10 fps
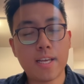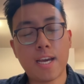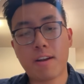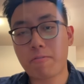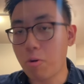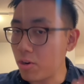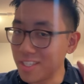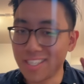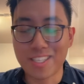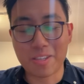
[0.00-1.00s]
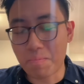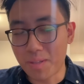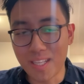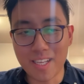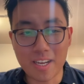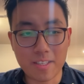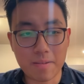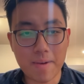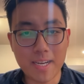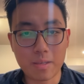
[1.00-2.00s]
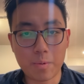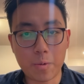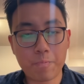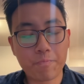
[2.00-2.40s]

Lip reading: And of course, this is completely customizable.